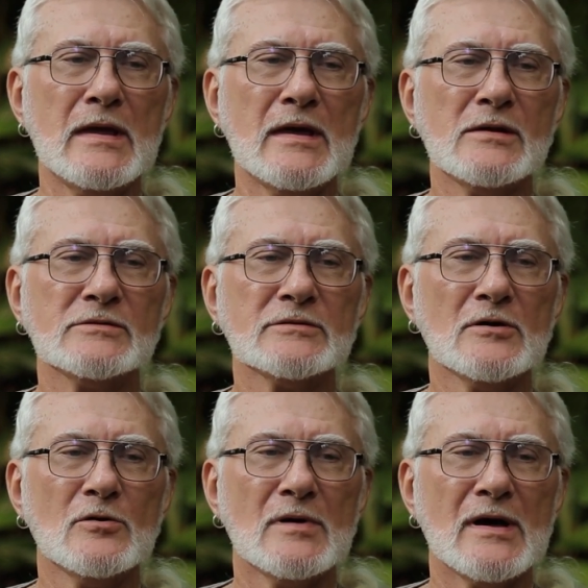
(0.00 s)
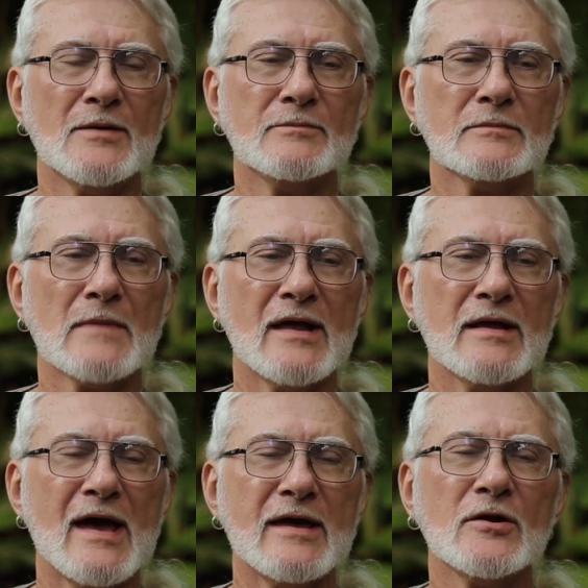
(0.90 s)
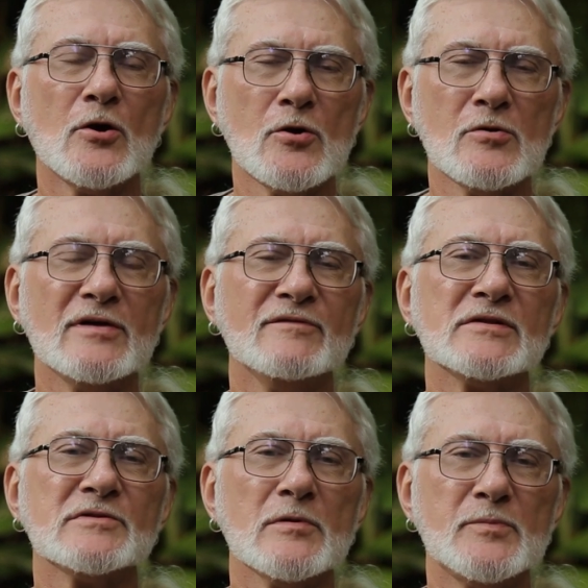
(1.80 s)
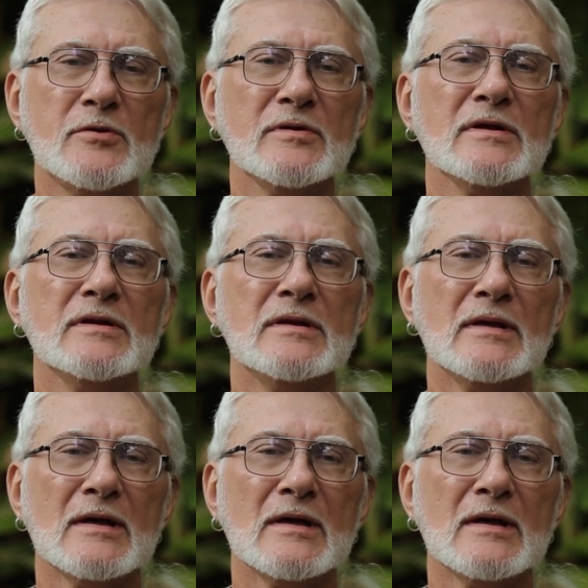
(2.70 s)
And so I had heard of its reputed